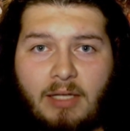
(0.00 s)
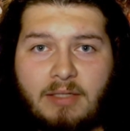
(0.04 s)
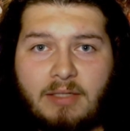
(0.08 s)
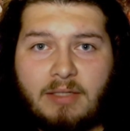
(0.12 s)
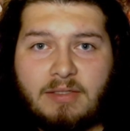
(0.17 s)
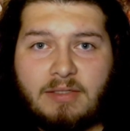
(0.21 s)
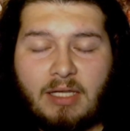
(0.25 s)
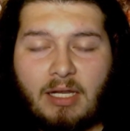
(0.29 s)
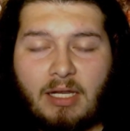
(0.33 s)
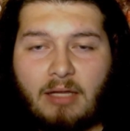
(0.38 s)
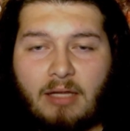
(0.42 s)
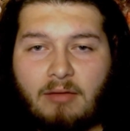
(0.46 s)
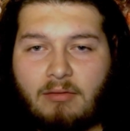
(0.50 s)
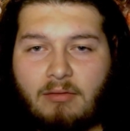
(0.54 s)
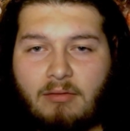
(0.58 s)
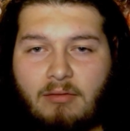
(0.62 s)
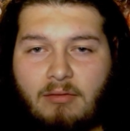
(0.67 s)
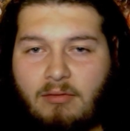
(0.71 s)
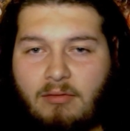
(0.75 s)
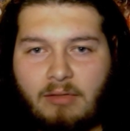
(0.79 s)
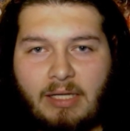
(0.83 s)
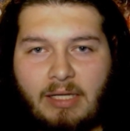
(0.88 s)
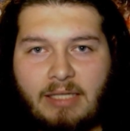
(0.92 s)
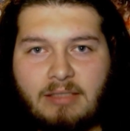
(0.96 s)
Like, I
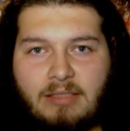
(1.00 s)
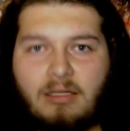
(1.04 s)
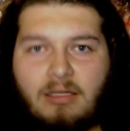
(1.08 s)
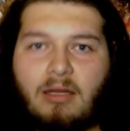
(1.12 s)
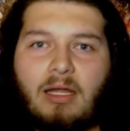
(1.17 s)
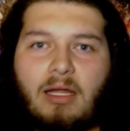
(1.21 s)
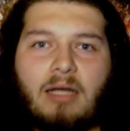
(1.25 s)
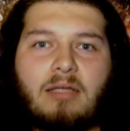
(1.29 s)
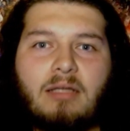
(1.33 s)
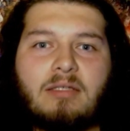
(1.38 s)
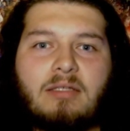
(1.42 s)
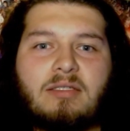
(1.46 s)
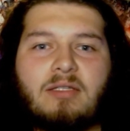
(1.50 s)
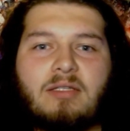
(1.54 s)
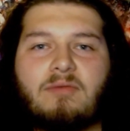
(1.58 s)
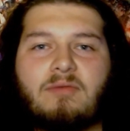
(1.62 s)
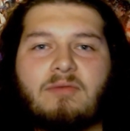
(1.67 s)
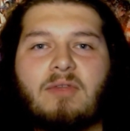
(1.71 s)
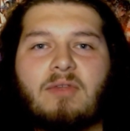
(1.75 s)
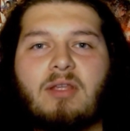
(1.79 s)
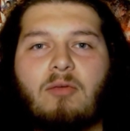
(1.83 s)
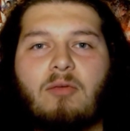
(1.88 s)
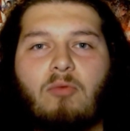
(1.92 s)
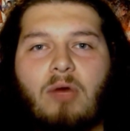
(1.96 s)
liked a lot of the stuff that they
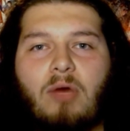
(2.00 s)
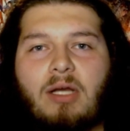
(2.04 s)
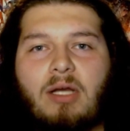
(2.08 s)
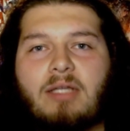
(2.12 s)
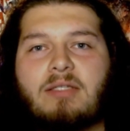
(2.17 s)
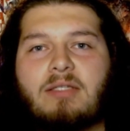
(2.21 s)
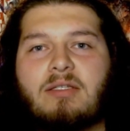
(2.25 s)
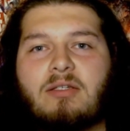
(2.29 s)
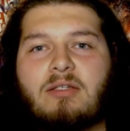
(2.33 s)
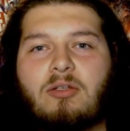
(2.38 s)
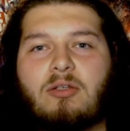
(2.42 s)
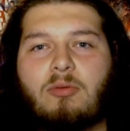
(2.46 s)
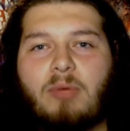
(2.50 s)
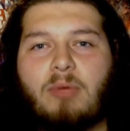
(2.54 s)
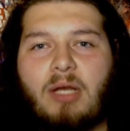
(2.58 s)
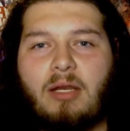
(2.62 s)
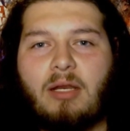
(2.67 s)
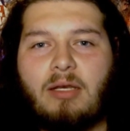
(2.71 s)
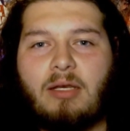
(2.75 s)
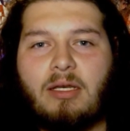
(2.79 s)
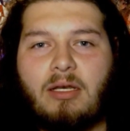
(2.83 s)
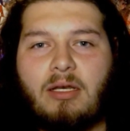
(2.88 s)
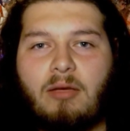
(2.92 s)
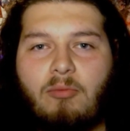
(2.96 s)
wanted to do, but I
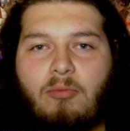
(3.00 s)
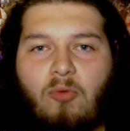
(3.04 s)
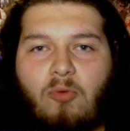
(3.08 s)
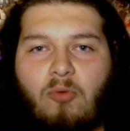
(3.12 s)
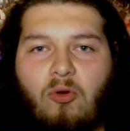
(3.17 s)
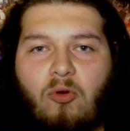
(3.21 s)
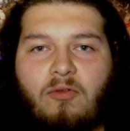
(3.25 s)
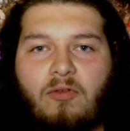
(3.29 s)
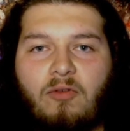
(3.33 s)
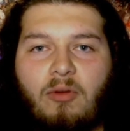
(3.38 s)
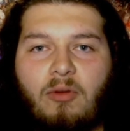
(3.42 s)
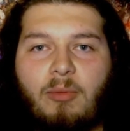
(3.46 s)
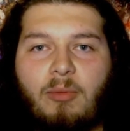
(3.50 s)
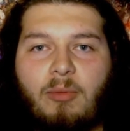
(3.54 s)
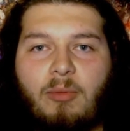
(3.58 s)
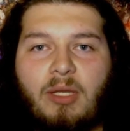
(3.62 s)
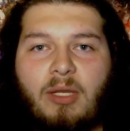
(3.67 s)
needed more from it.